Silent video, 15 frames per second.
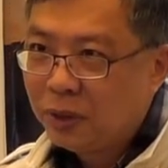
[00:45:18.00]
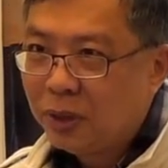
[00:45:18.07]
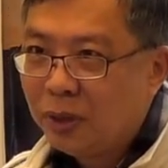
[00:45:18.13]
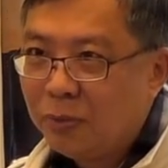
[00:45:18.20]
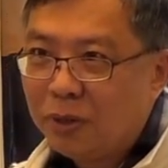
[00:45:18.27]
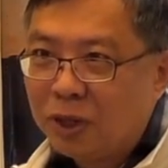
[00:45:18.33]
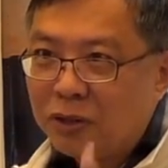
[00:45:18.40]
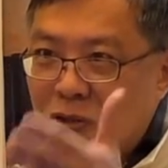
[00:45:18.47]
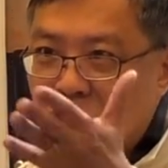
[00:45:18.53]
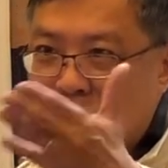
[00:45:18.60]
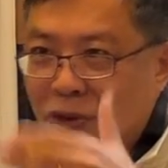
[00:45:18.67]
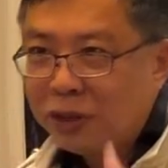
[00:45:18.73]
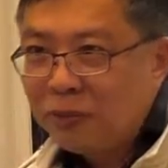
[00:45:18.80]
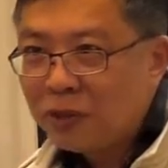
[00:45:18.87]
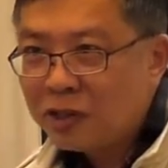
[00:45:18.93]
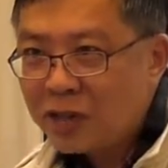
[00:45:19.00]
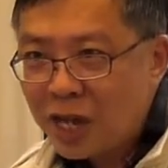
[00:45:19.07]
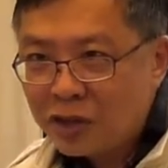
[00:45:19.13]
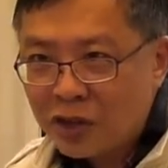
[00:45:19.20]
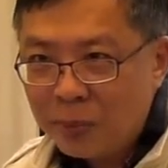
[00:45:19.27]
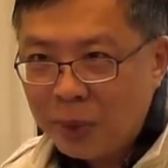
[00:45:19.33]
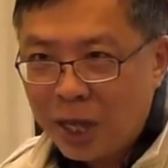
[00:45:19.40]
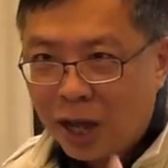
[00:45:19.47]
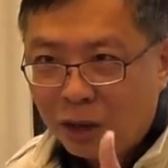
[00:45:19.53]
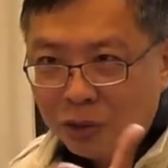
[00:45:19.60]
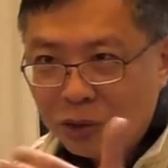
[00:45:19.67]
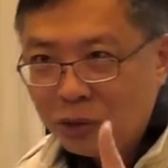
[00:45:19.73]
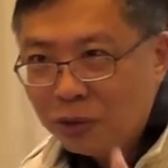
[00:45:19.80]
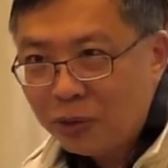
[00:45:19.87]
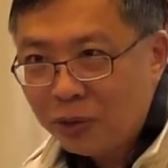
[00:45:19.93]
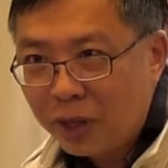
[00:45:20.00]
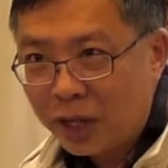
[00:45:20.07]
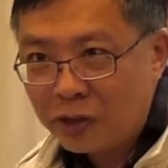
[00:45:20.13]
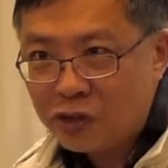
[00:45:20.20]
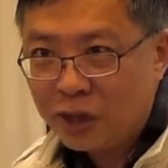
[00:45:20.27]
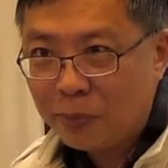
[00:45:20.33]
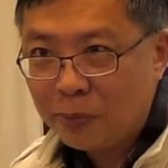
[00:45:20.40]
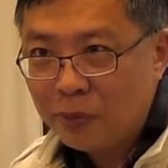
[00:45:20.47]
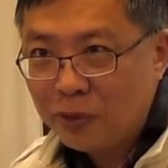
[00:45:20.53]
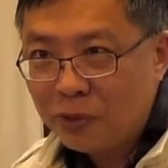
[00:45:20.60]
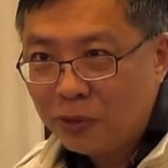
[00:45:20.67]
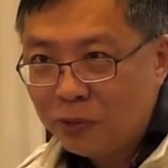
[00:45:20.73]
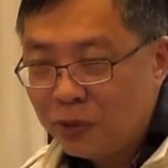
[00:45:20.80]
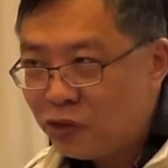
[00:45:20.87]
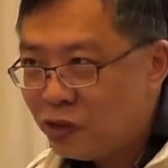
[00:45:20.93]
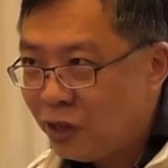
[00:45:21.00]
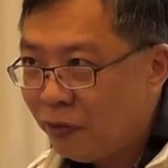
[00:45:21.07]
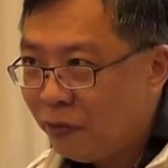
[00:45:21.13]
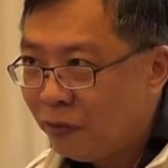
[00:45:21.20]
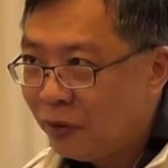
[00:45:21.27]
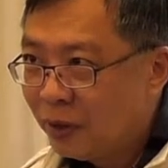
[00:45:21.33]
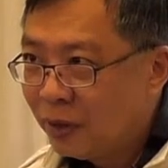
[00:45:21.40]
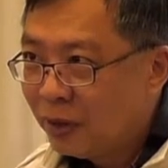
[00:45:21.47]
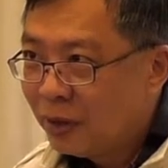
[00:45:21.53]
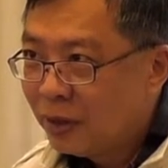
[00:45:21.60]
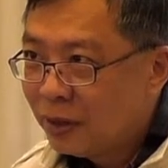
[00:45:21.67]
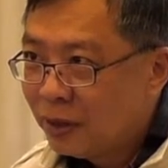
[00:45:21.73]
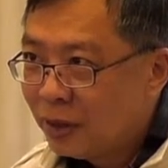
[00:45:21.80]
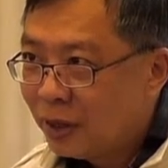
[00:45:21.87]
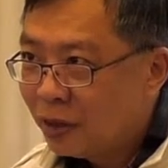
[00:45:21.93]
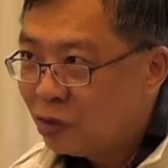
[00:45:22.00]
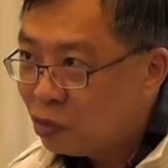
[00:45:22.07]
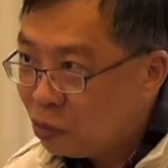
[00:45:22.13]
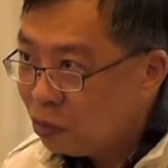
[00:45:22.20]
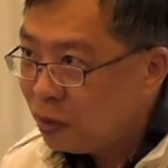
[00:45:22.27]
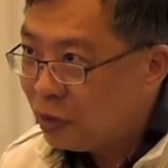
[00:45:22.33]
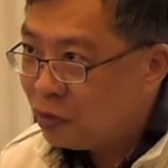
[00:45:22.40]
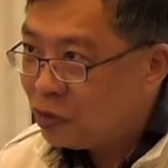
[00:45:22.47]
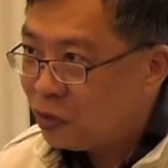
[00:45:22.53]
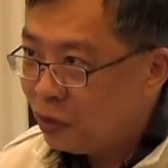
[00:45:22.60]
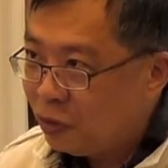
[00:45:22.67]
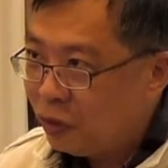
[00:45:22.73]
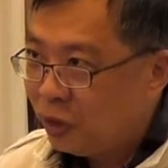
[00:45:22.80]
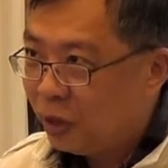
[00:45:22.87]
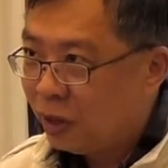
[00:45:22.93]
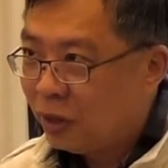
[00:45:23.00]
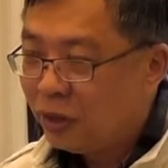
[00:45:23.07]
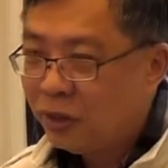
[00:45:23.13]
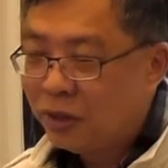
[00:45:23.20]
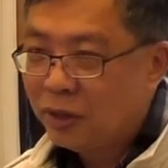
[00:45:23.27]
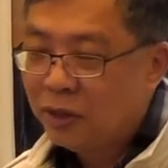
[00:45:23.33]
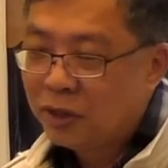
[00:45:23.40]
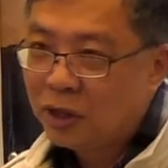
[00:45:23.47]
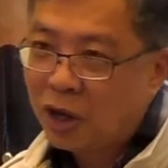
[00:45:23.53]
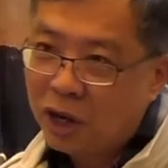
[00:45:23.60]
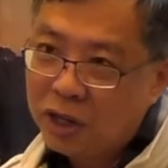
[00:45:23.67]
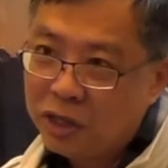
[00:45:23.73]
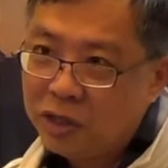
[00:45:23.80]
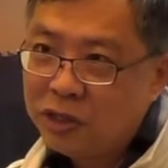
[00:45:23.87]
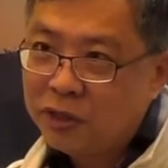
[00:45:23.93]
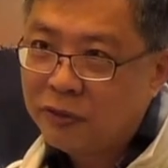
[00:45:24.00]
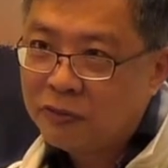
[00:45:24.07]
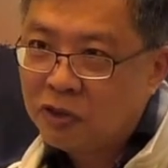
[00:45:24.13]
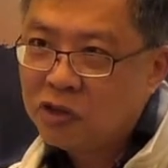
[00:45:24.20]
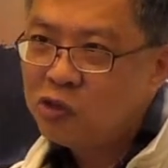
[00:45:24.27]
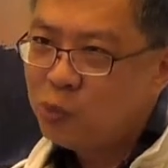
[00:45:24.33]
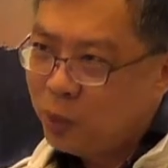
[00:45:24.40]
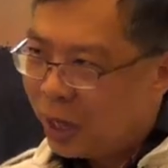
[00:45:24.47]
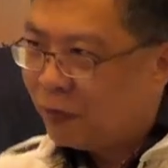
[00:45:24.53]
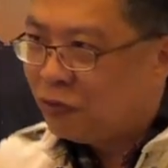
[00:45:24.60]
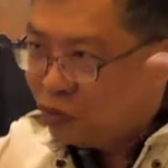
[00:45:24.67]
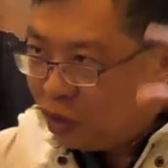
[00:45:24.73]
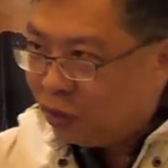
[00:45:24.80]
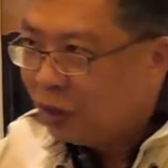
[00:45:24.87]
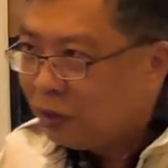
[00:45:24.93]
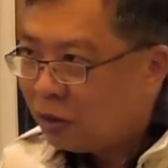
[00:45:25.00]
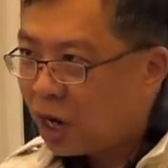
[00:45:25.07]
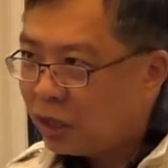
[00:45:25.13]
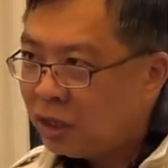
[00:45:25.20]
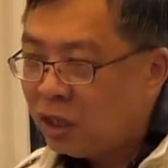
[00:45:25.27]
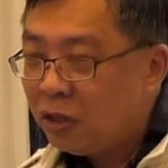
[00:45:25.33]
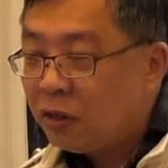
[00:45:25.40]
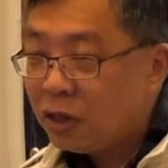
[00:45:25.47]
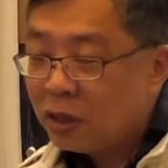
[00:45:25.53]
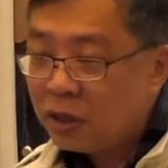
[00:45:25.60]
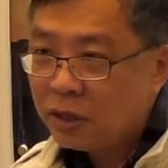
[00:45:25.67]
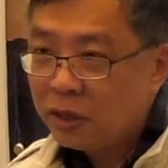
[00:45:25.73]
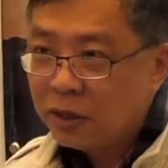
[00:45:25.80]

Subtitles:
Brother Chilton was asking me, how do you accept, receive students into the college? Of course, we have certain criteria.